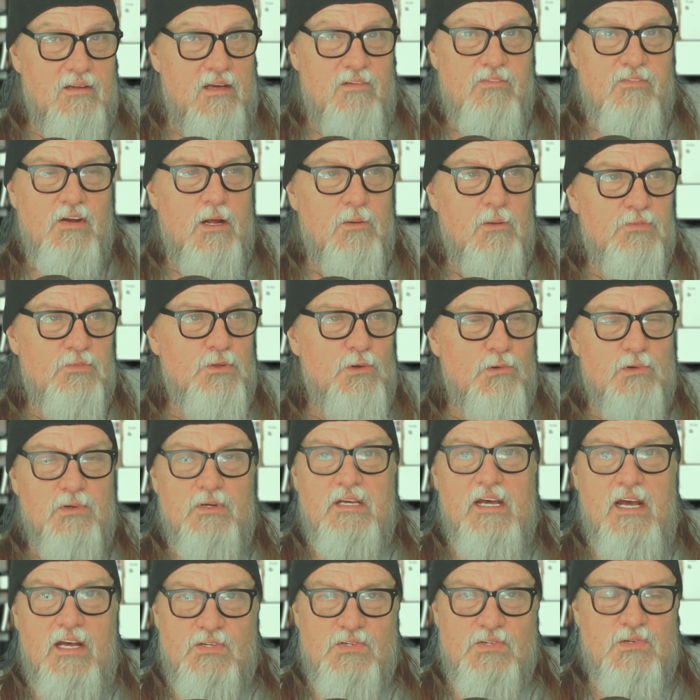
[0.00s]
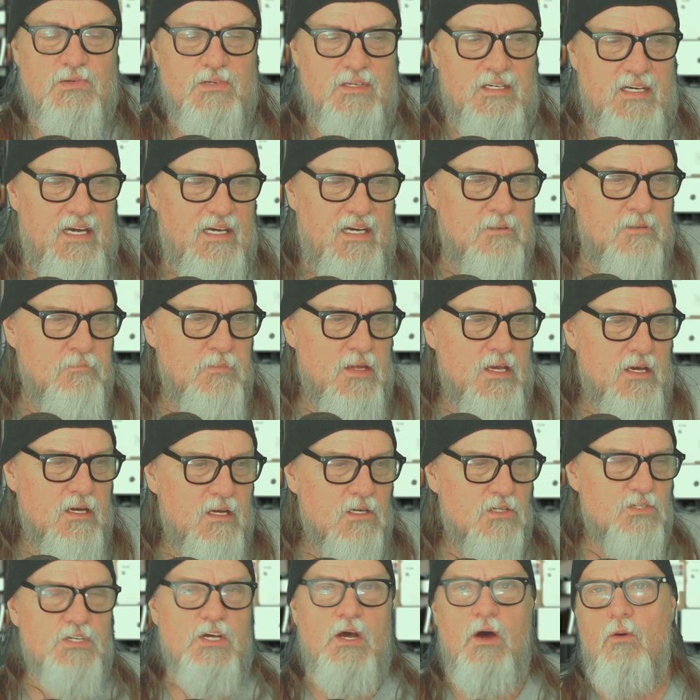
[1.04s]
even up through yesterday.
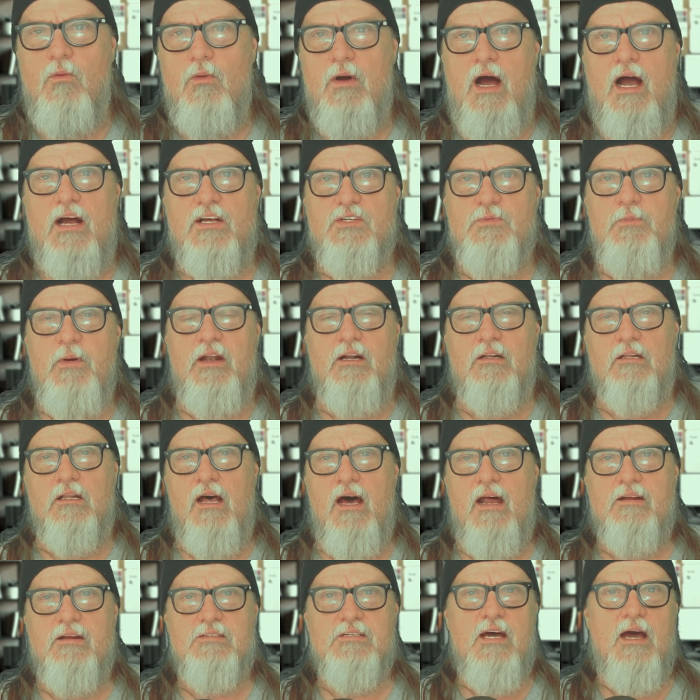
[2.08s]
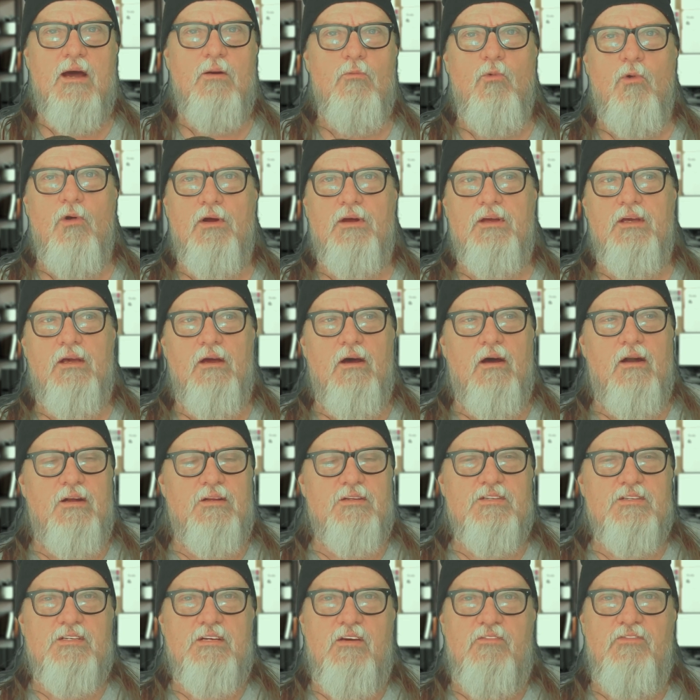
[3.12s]
So I spent a lot of time working
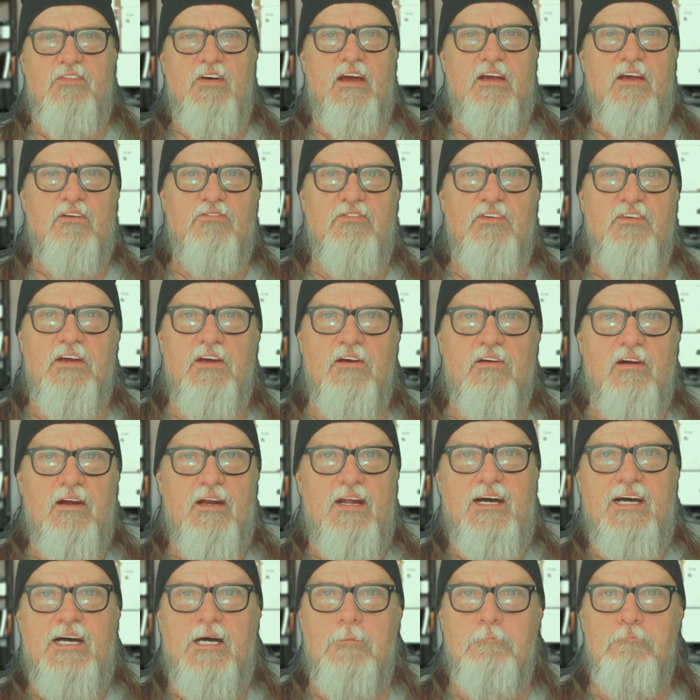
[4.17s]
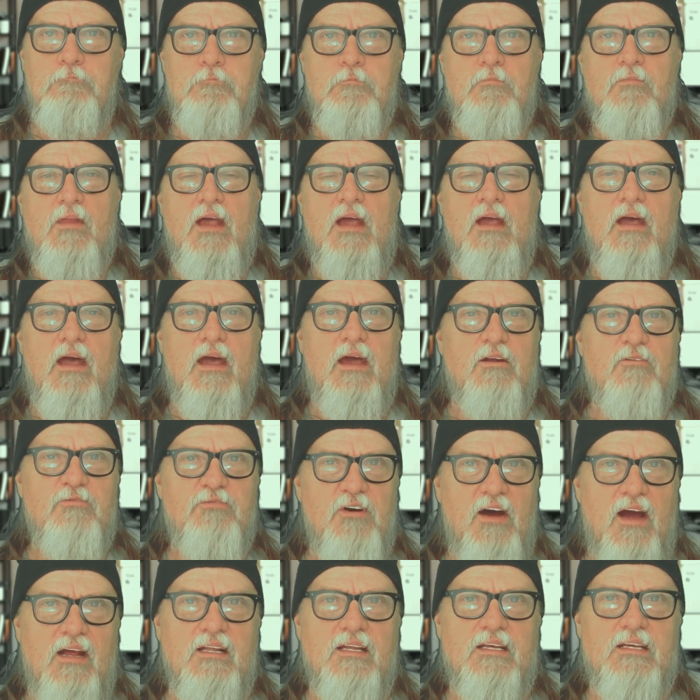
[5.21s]
on it to see if I could figure it out. And
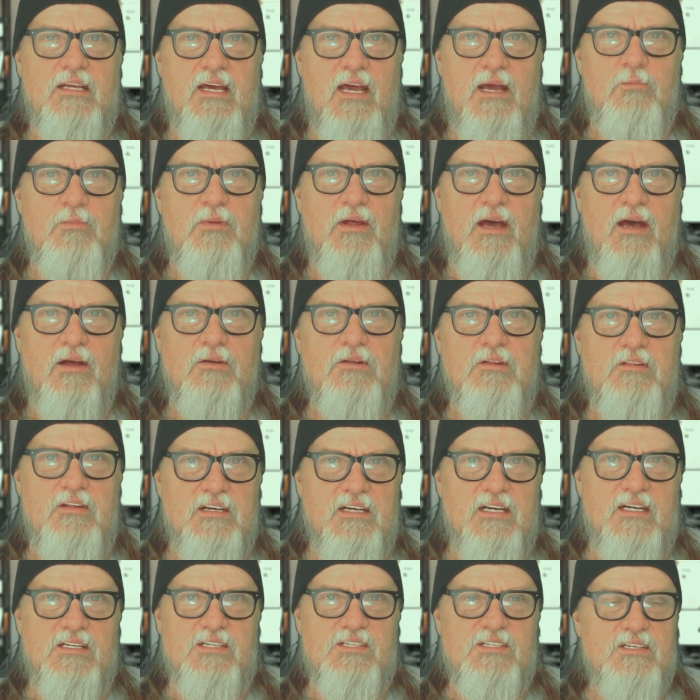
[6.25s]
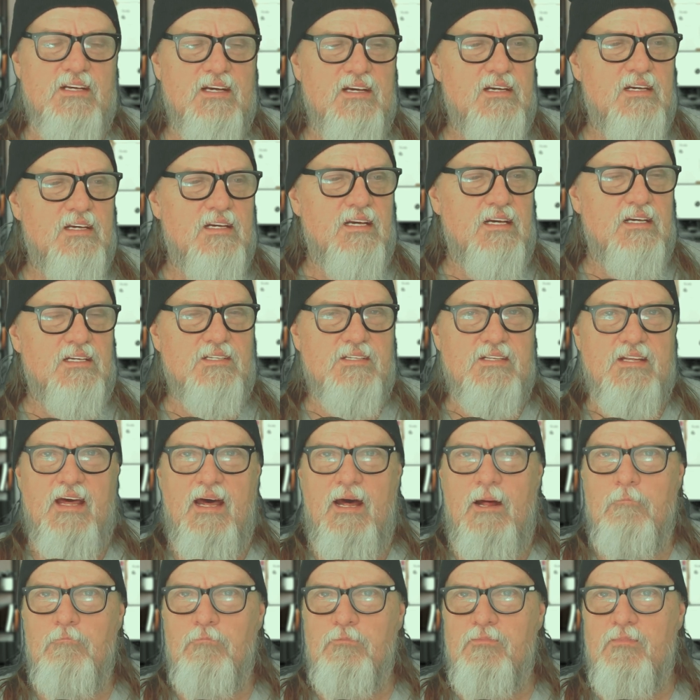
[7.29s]
it finally came down to this, is
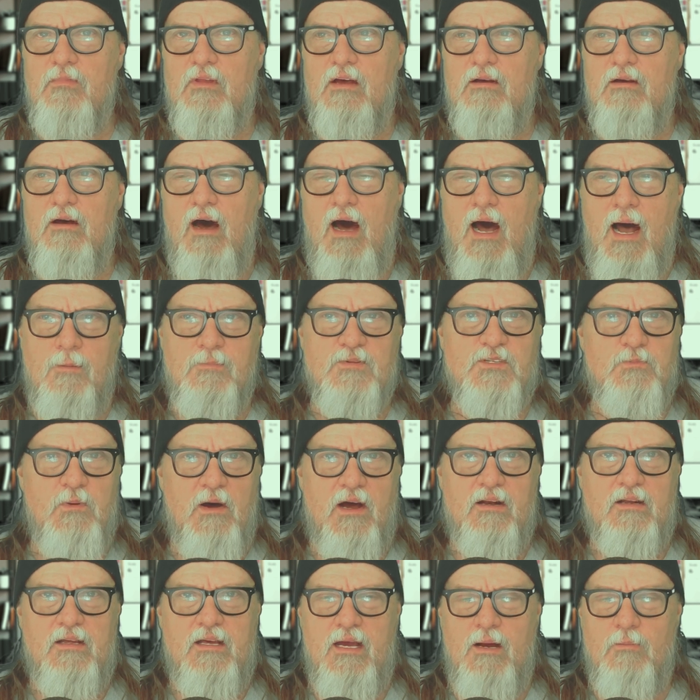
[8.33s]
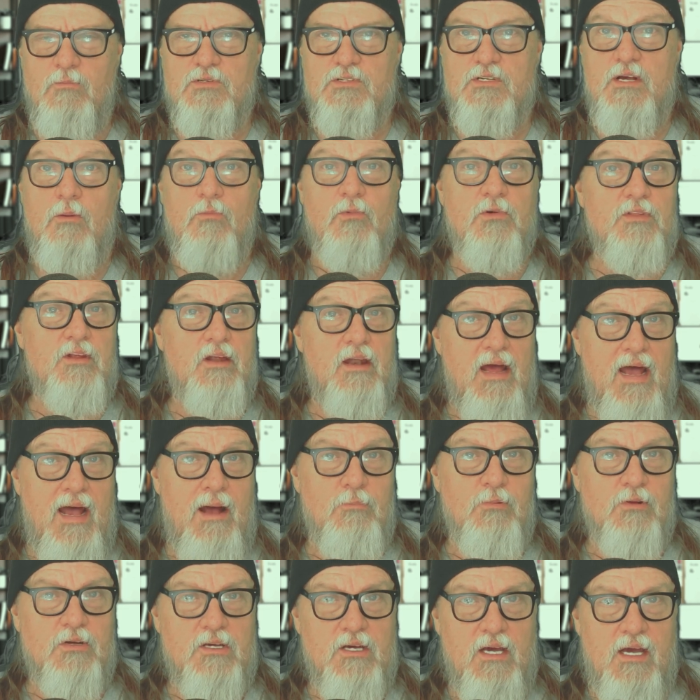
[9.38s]
that OBSBot cameras come with an
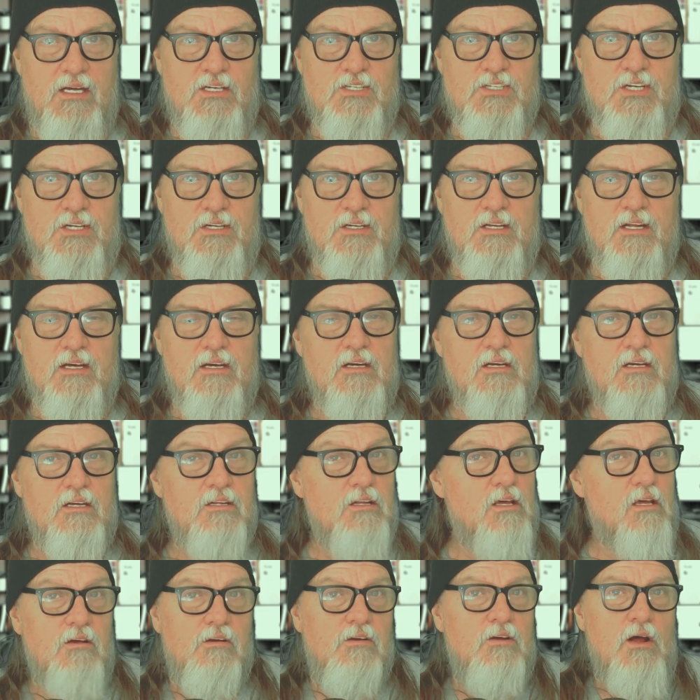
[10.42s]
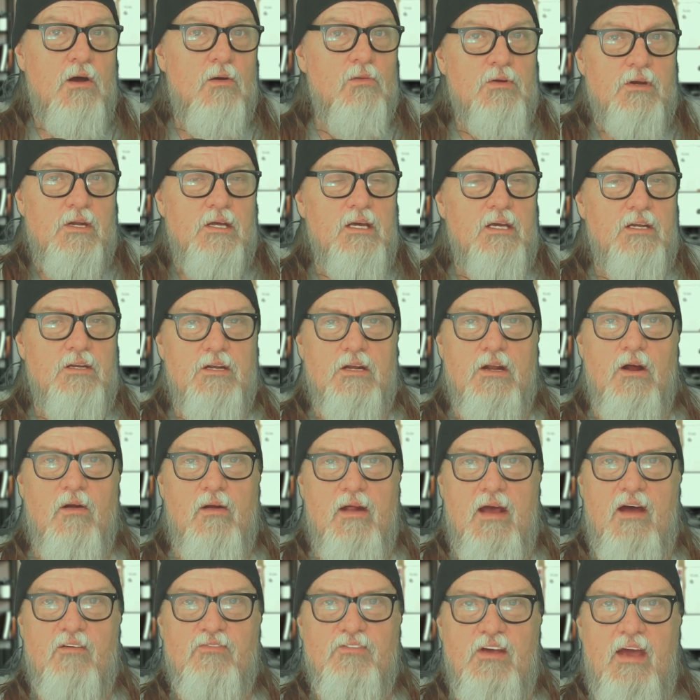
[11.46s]
application you
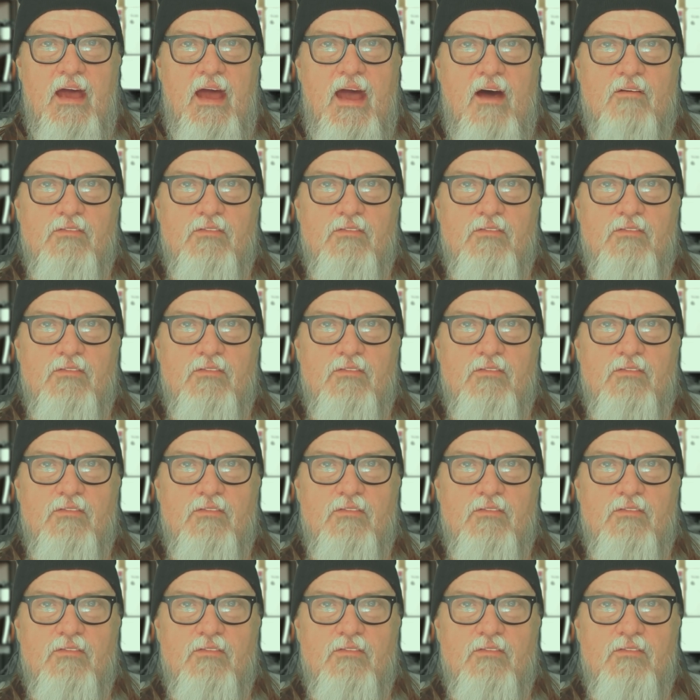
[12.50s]
don't have to